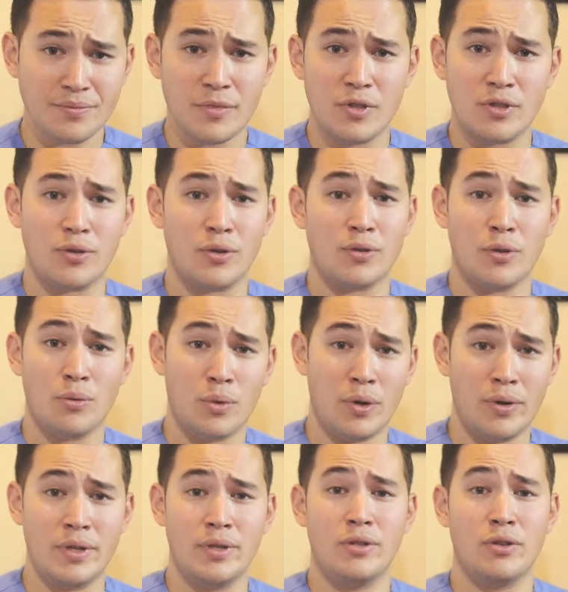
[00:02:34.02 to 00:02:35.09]
so don't
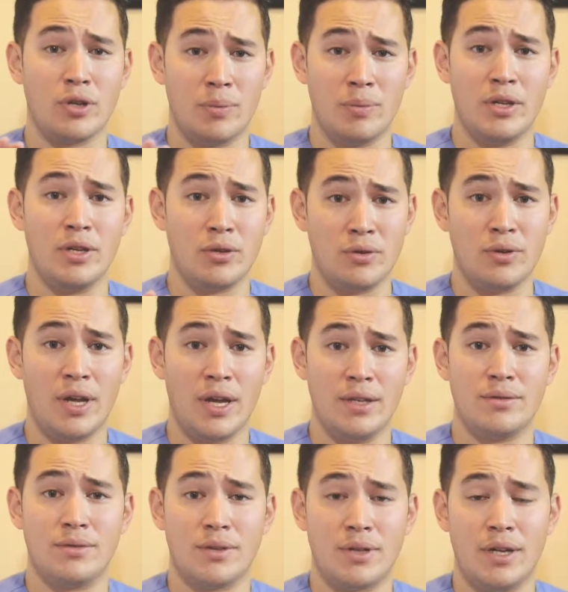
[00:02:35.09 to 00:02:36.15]
worry, you're gonna be in good
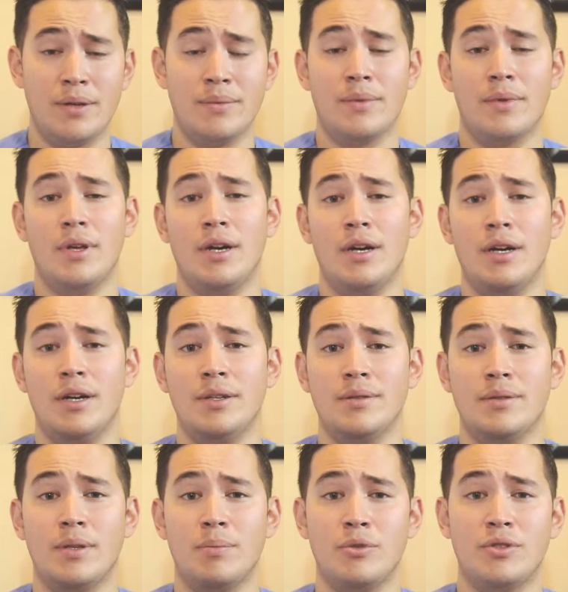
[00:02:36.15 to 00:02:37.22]
hands, okay?
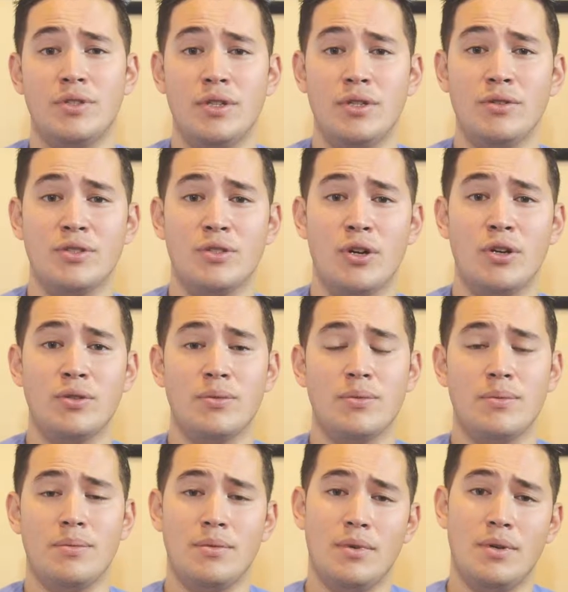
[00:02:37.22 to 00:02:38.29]
The procedure starts
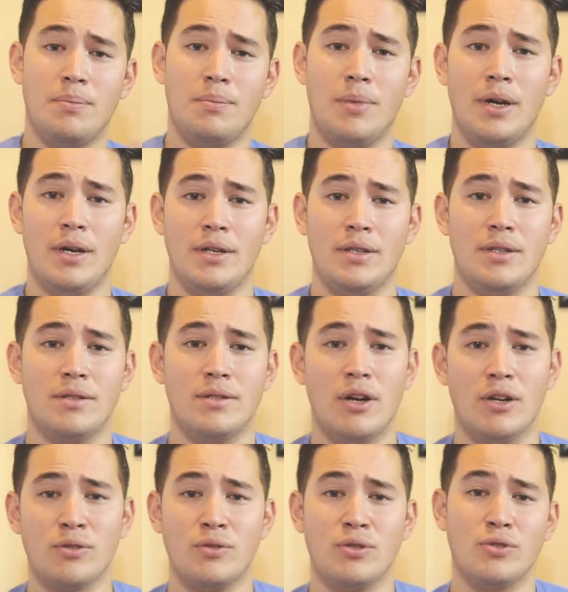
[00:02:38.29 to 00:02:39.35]
by the
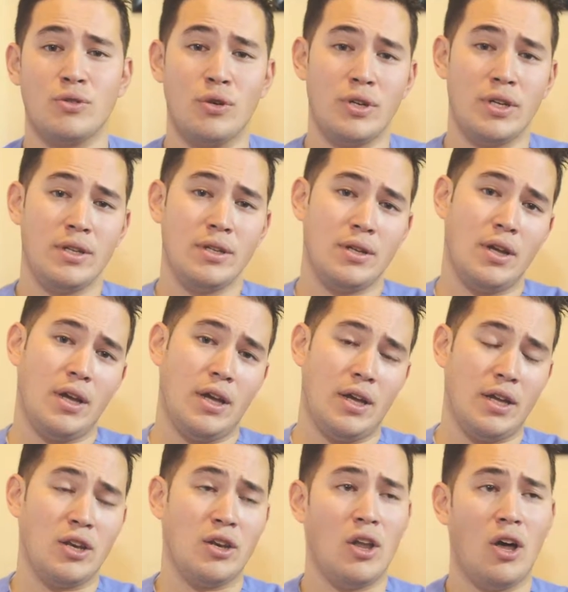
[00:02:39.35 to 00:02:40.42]
doctor inserting
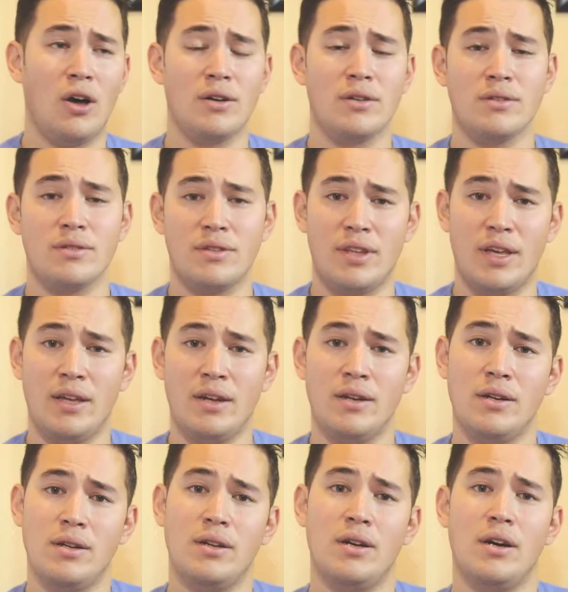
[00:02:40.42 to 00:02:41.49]
a long,
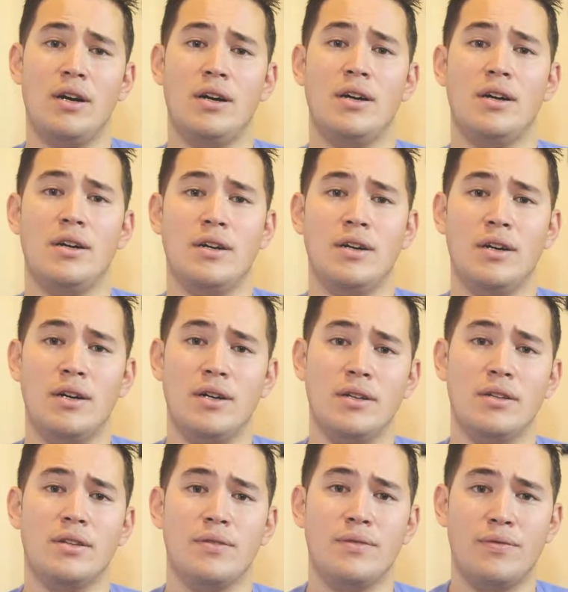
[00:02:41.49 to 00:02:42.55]
thin,
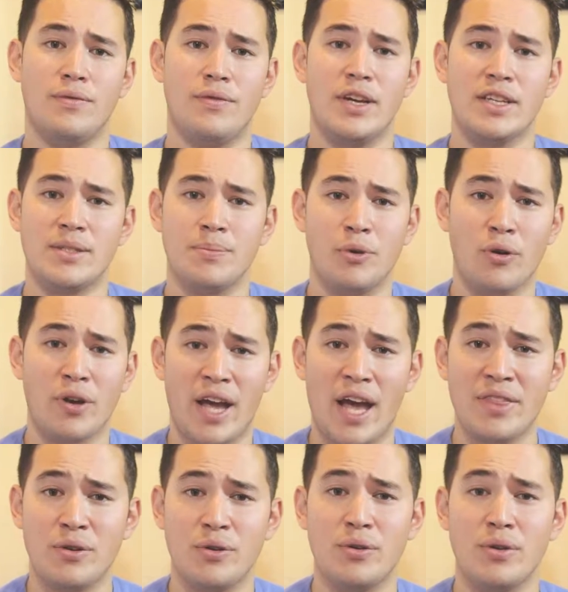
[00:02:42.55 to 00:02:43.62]
flexible
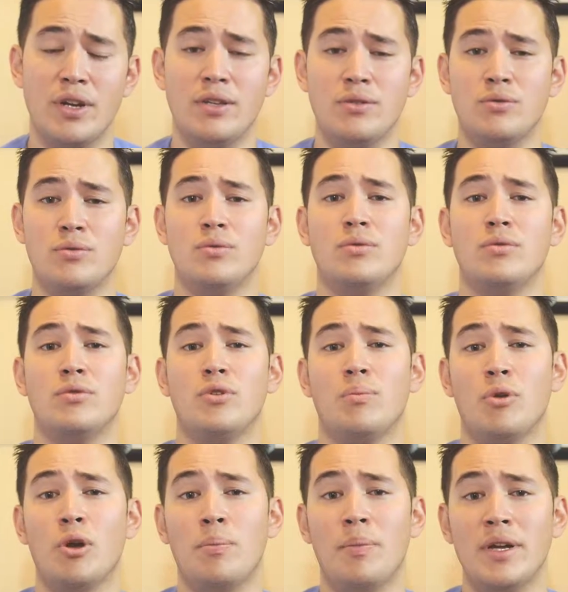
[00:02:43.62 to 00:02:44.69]
catheter into your
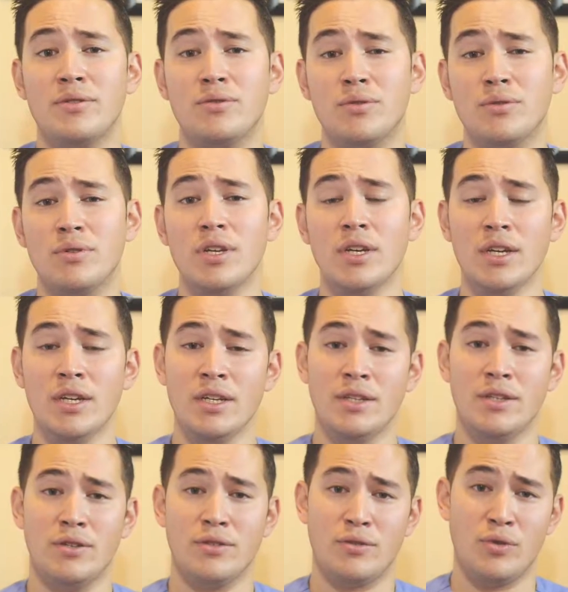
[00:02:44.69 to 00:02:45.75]
blood vessels.
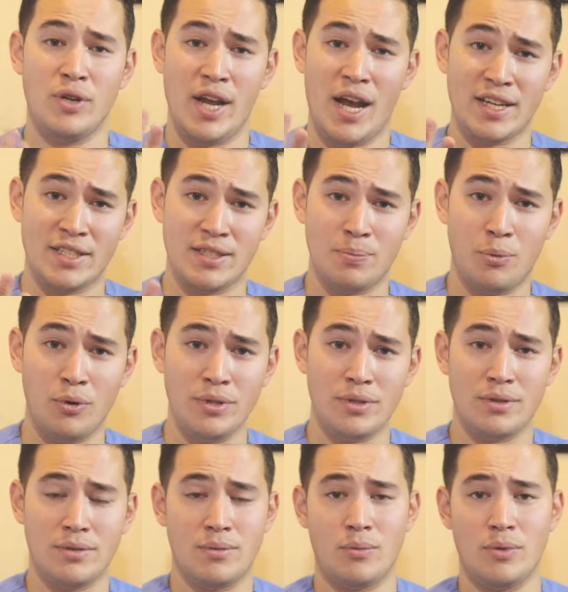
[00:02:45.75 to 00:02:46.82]
There's 3 access
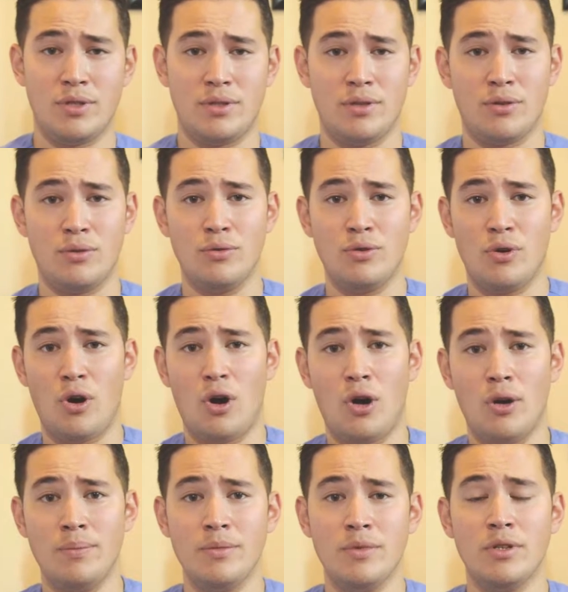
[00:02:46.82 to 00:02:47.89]
points, which include your
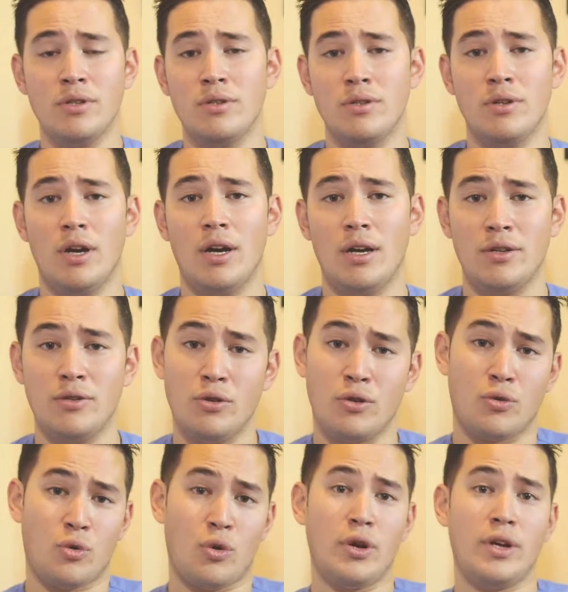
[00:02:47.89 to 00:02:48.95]
arm, your
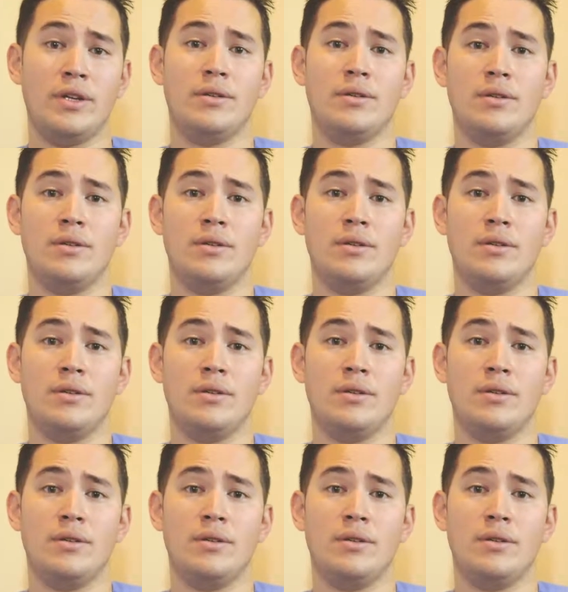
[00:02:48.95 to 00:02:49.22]
groin,